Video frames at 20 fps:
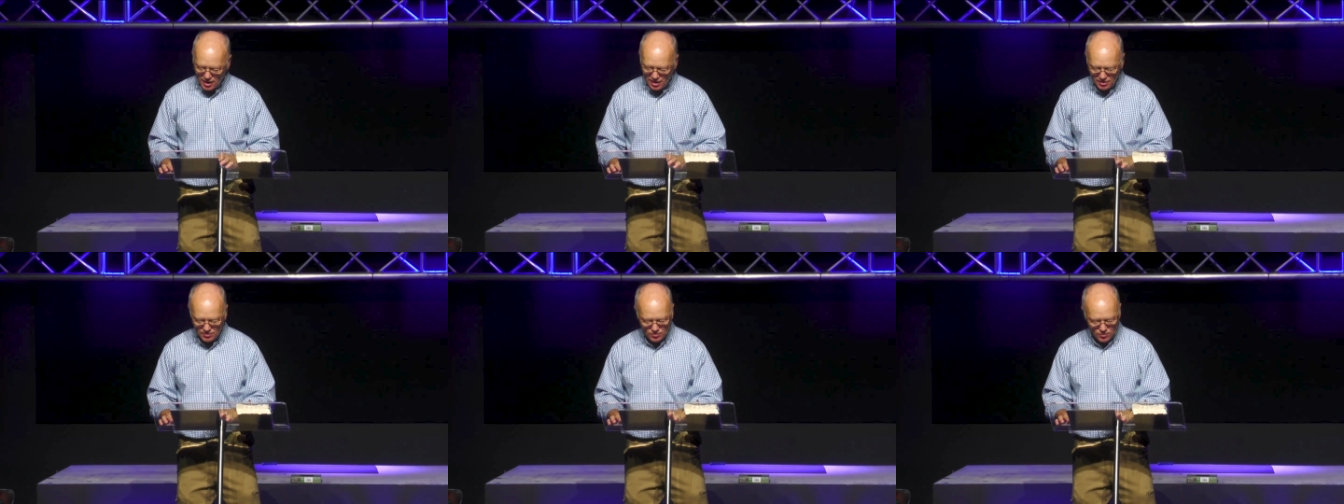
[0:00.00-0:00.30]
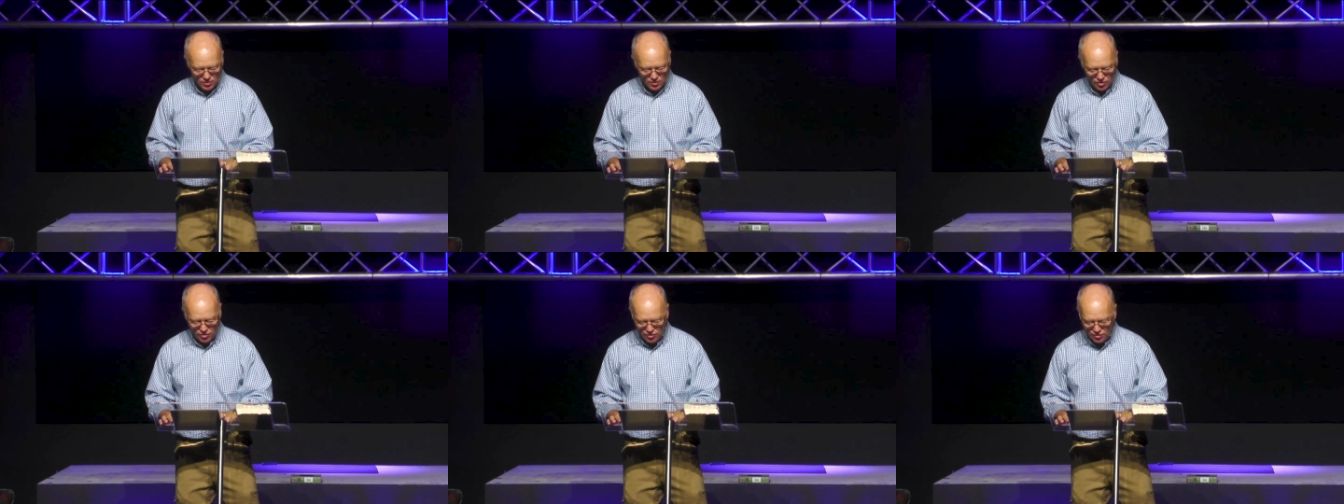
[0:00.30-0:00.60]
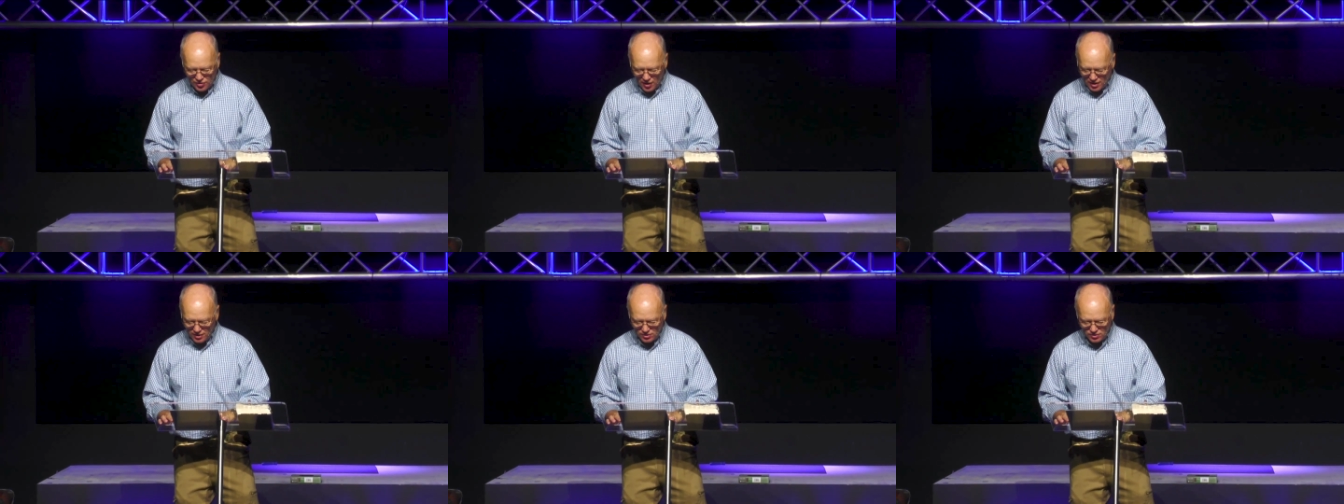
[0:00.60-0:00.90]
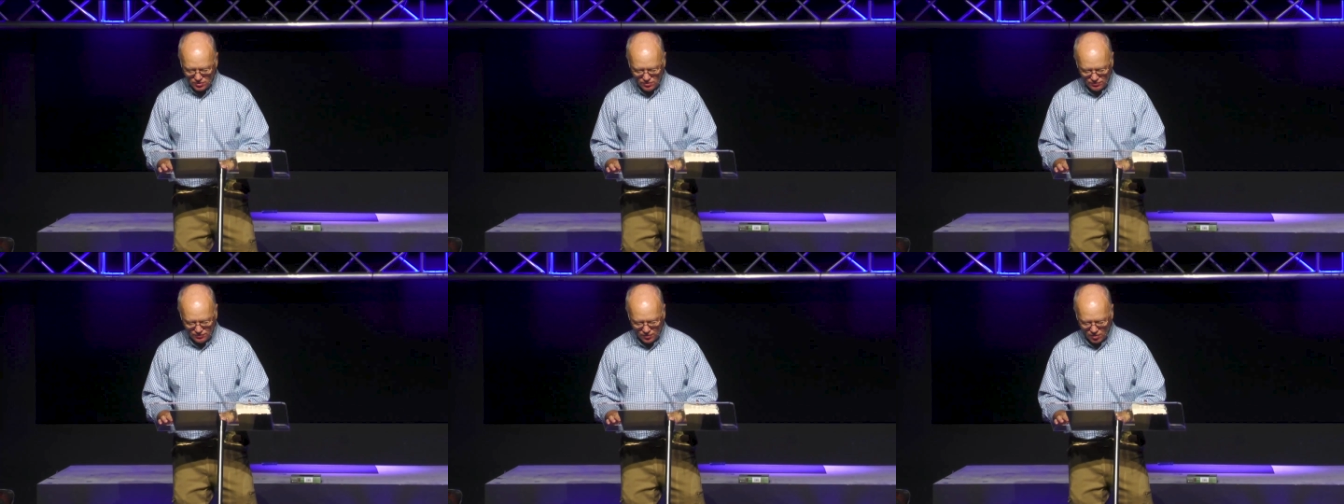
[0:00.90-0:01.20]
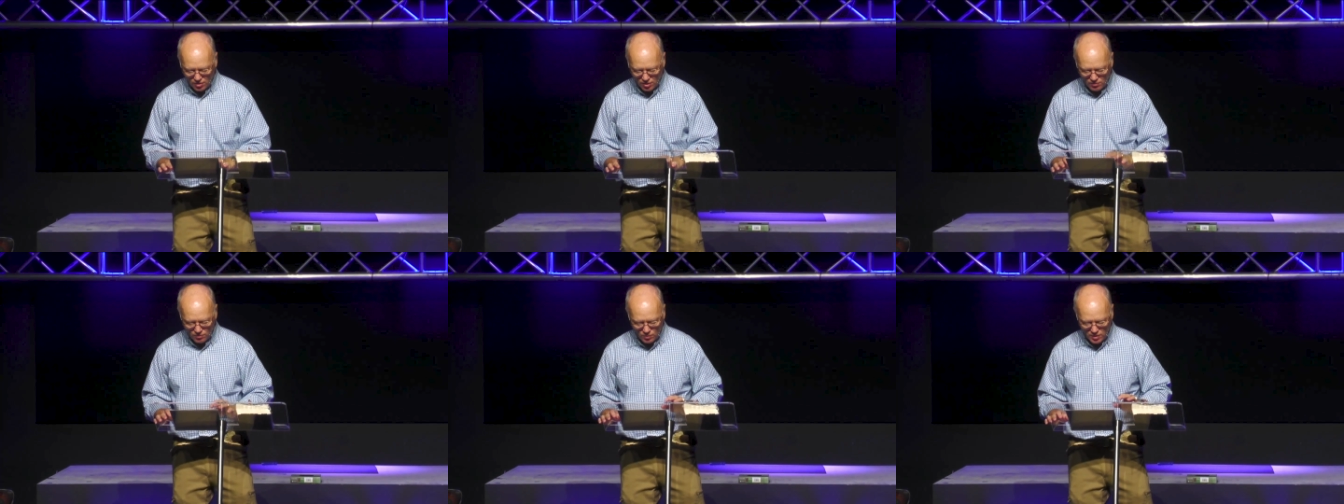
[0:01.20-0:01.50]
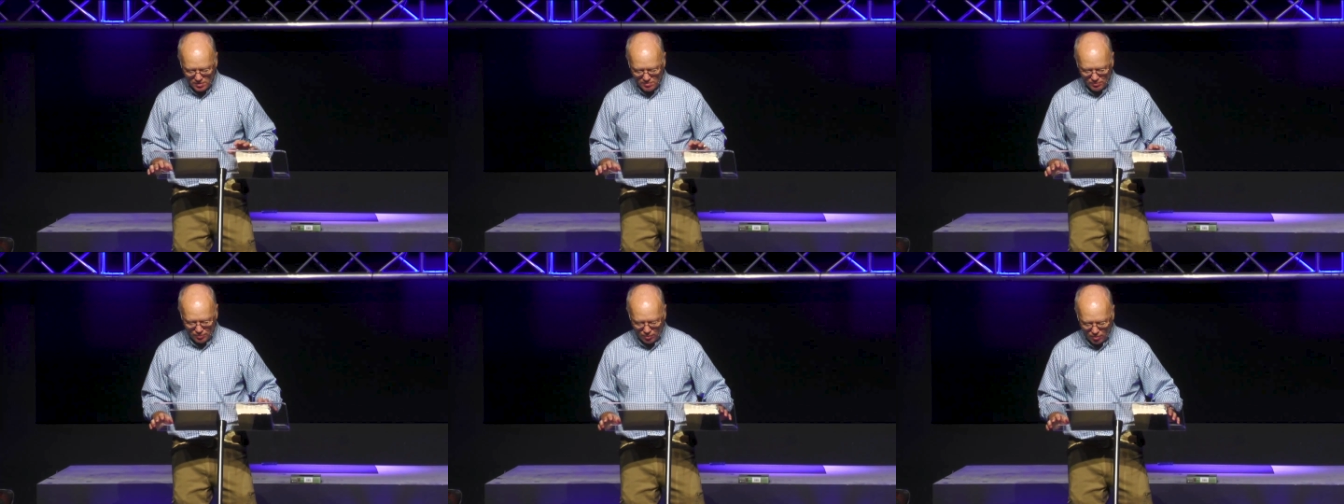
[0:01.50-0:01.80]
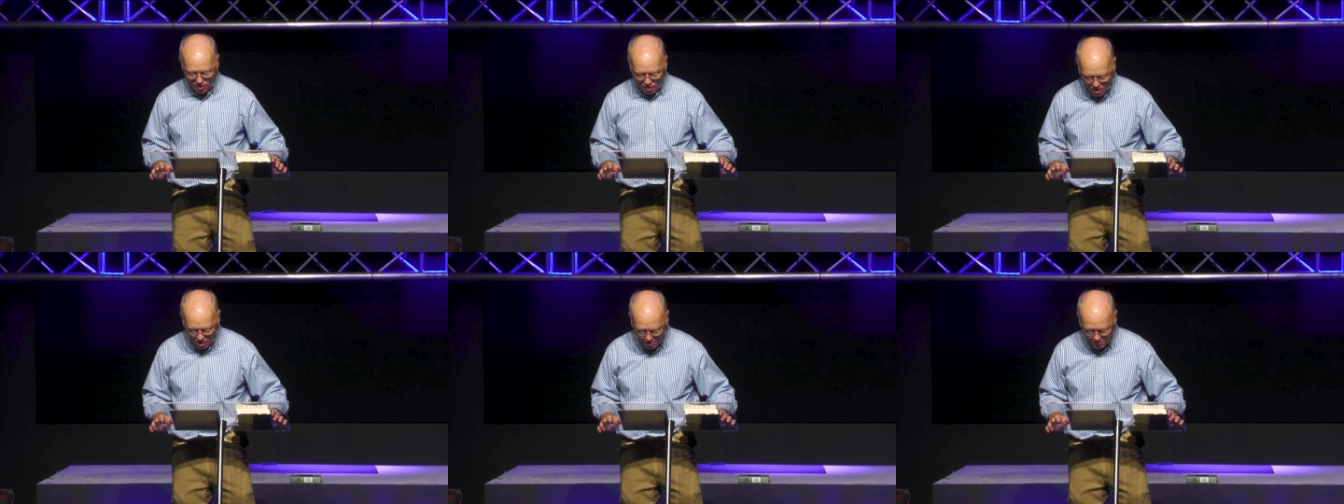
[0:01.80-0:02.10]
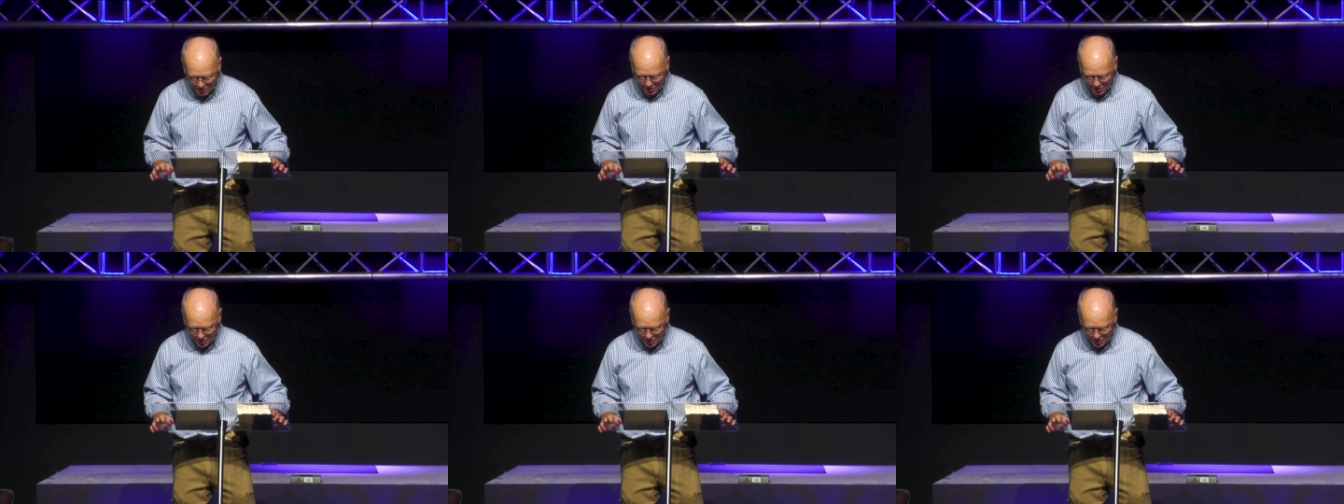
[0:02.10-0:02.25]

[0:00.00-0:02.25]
and we'll thank you for it. We promise